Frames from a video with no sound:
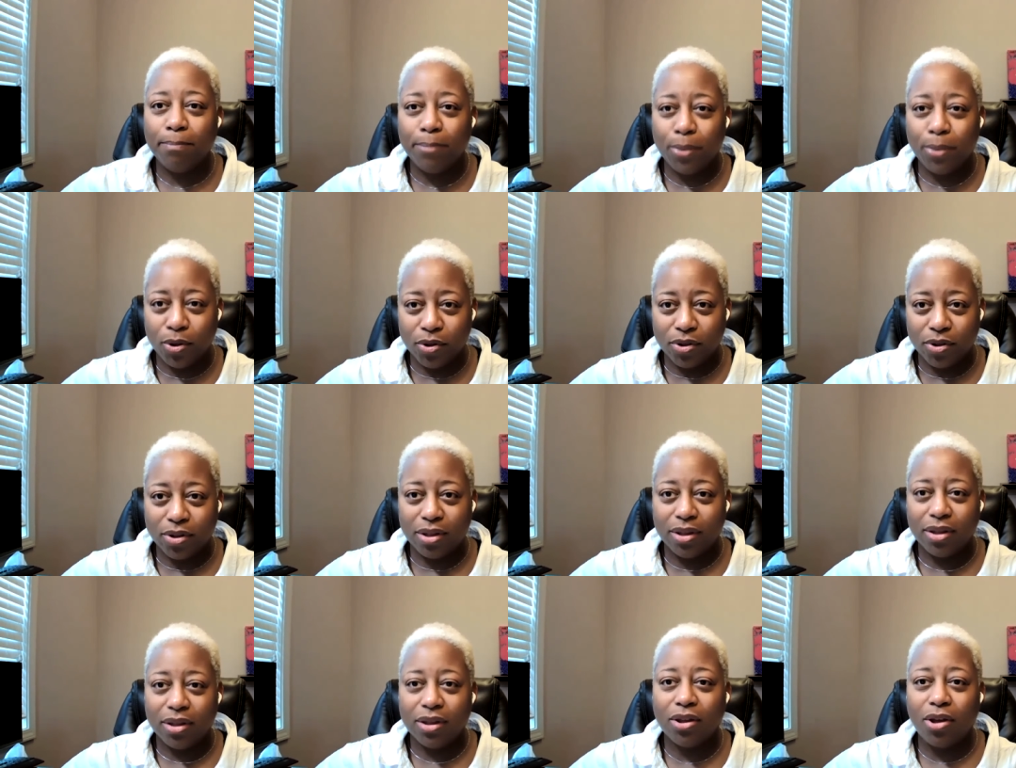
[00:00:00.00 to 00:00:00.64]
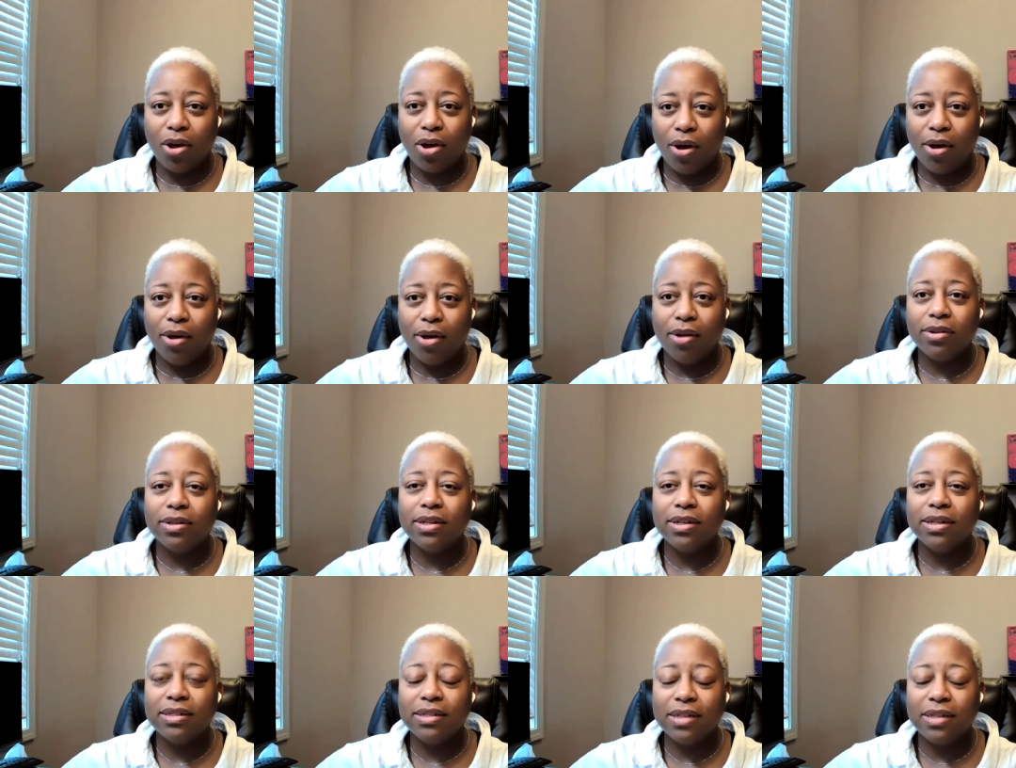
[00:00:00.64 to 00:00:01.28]
book
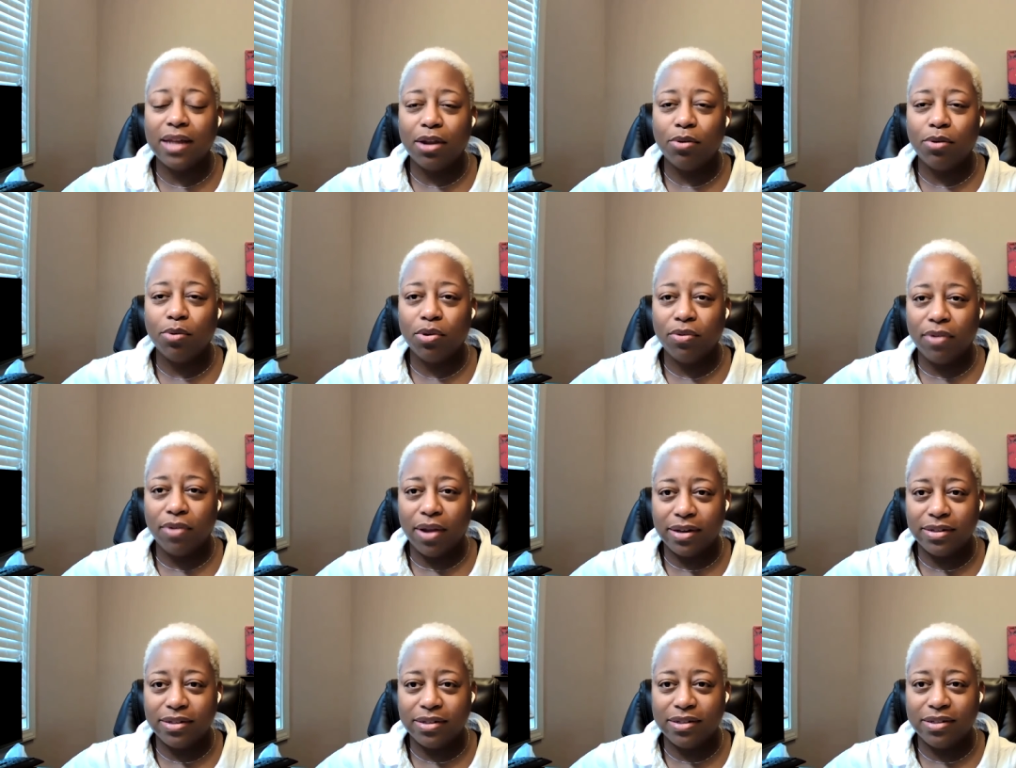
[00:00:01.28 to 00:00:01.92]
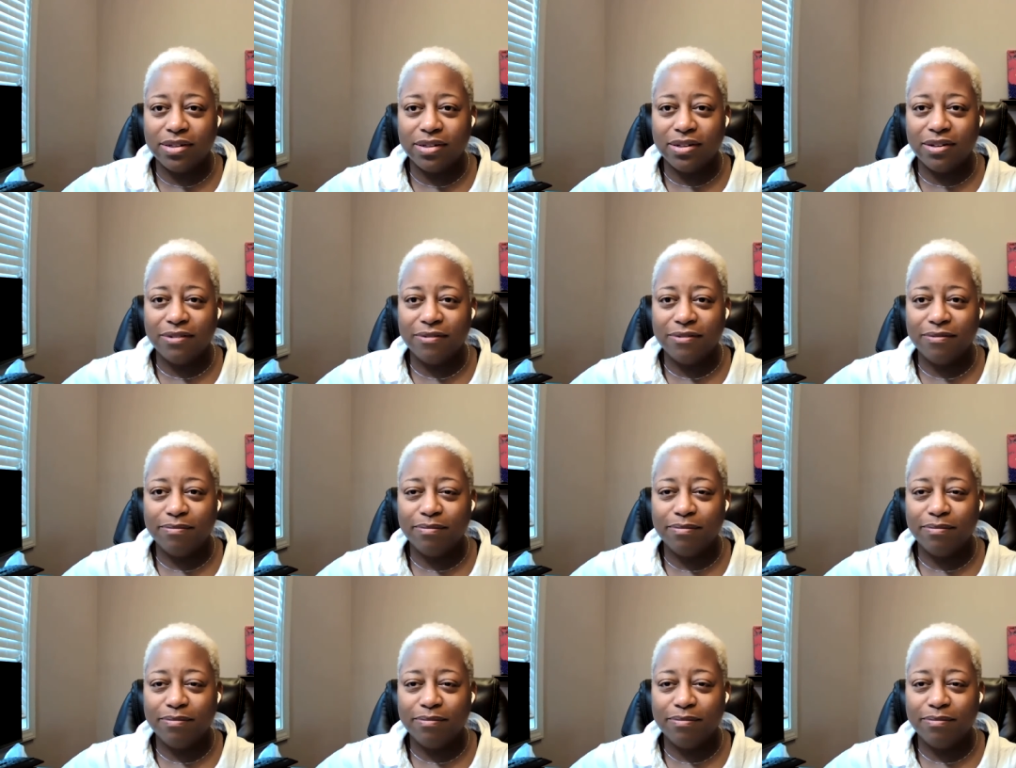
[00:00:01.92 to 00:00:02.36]
called Sacred Rest.